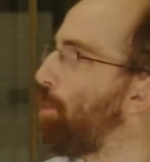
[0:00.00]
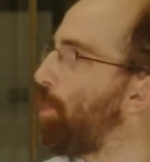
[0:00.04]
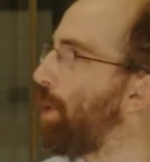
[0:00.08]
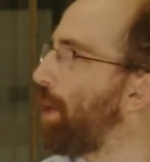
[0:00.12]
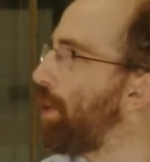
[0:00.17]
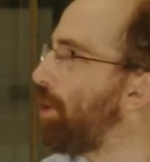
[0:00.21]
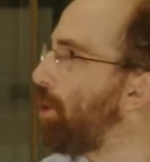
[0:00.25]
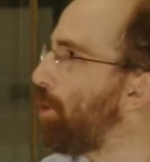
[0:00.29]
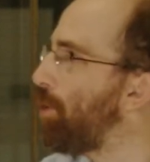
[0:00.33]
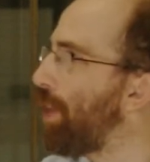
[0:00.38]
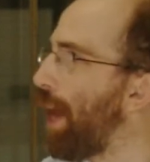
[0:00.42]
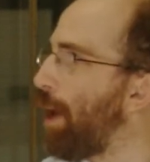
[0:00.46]
But
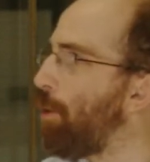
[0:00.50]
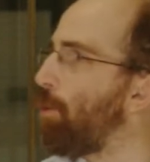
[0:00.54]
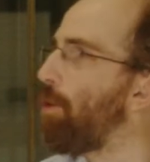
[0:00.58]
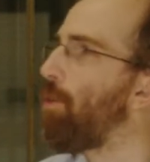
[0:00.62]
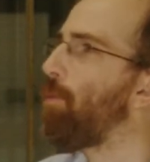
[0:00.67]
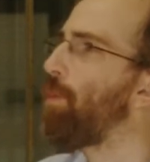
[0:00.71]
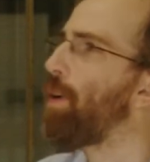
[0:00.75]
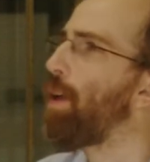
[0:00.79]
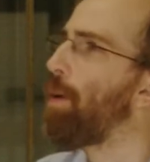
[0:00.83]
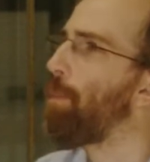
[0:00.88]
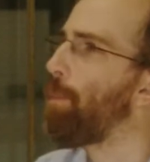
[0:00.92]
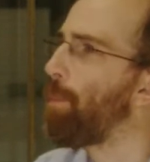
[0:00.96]
that would have
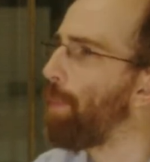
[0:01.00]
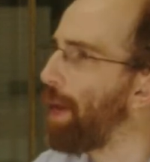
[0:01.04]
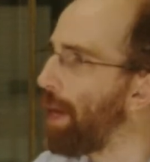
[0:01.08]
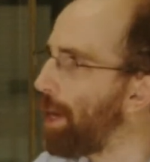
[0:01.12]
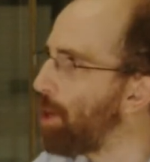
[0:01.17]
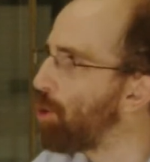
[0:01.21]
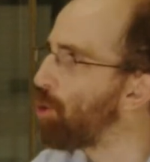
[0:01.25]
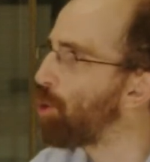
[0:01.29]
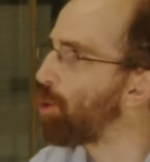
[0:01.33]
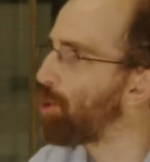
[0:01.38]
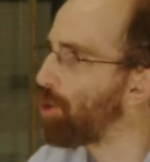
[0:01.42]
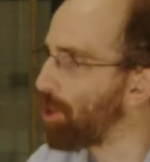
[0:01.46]
been a
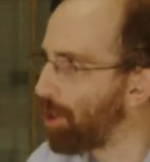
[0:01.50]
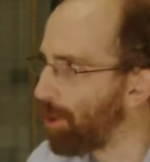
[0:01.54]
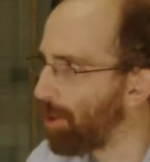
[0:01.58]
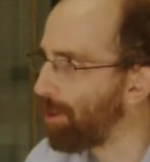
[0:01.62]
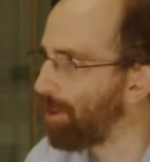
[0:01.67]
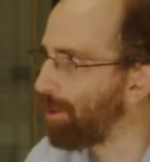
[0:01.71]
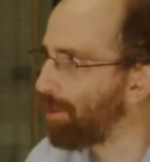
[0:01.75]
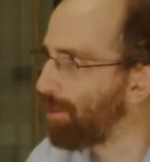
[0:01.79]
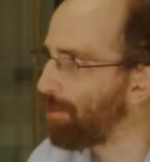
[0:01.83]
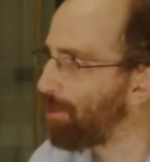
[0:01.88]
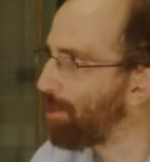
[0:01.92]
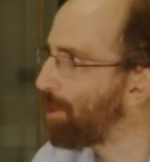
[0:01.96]
major
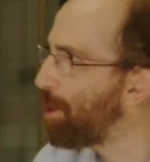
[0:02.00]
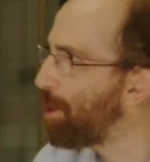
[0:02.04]
turn for